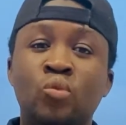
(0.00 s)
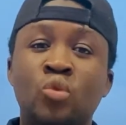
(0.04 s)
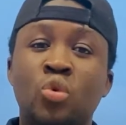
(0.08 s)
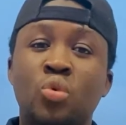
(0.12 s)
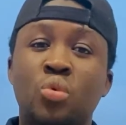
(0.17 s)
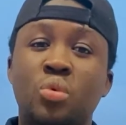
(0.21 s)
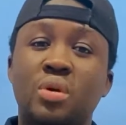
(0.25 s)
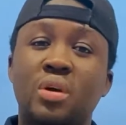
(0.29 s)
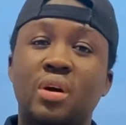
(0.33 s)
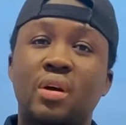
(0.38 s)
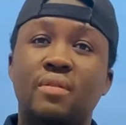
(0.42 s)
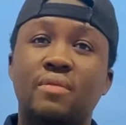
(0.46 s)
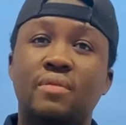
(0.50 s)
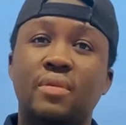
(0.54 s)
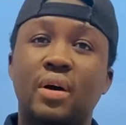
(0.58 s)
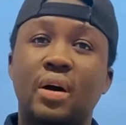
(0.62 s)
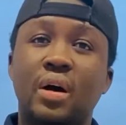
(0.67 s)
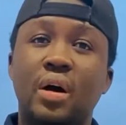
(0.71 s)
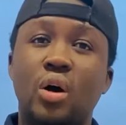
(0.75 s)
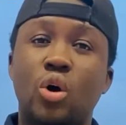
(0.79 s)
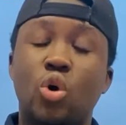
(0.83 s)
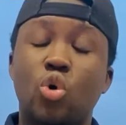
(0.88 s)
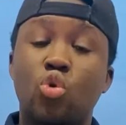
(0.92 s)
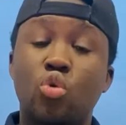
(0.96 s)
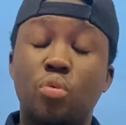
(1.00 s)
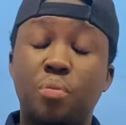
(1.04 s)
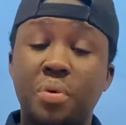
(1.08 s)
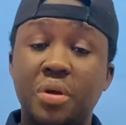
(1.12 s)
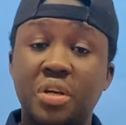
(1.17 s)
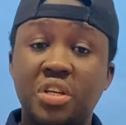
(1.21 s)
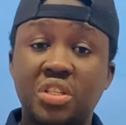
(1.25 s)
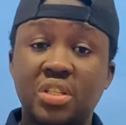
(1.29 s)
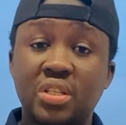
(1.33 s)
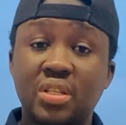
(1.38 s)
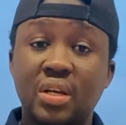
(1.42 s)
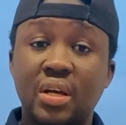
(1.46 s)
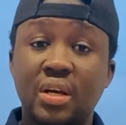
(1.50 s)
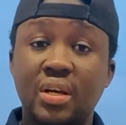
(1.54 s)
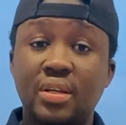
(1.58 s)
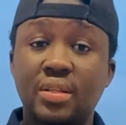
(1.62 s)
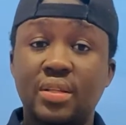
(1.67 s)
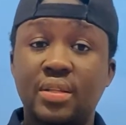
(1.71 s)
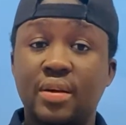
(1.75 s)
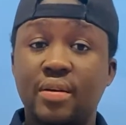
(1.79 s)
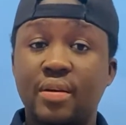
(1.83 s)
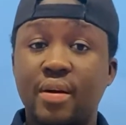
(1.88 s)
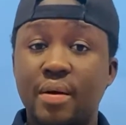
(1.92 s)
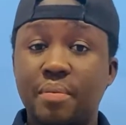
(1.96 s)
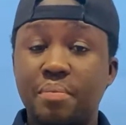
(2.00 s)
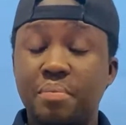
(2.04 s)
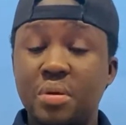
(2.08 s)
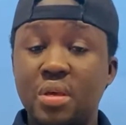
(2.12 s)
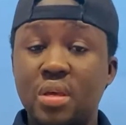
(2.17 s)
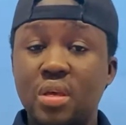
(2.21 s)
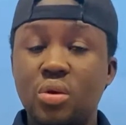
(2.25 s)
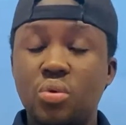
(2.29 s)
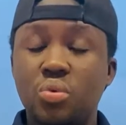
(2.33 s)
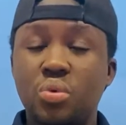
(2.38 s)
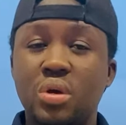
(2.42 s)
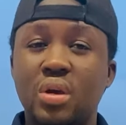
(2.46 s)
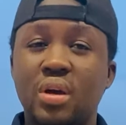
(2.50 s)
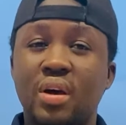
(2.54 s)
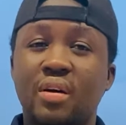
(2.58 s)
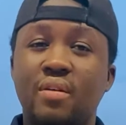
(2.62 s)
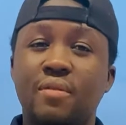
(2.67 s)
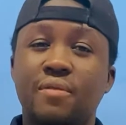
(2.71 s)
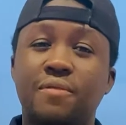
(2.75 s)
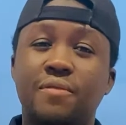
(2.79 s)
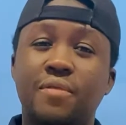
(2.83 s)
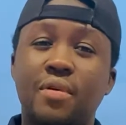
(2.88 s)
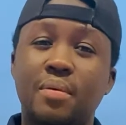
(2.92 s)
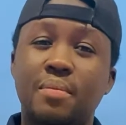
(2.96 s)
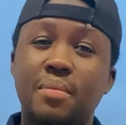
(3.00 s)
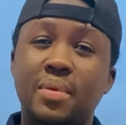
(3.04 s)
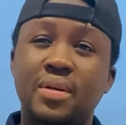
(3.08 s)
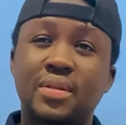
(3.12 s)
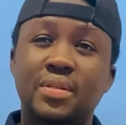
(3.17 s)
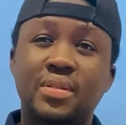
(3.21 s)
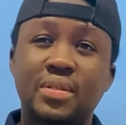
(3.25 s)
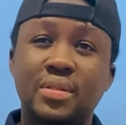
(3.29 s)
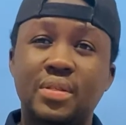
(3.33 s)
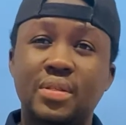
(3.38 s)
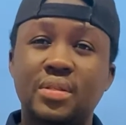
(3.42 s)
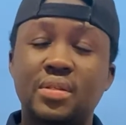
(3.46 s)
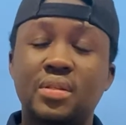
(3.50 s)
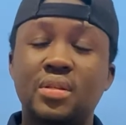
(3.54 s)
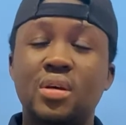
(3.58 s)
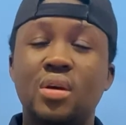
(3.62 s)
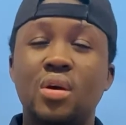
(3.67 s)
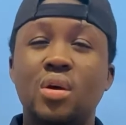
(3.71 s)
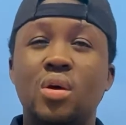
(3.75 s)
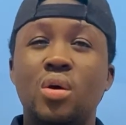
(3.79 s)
we have occupational therapy, we have pharmacists,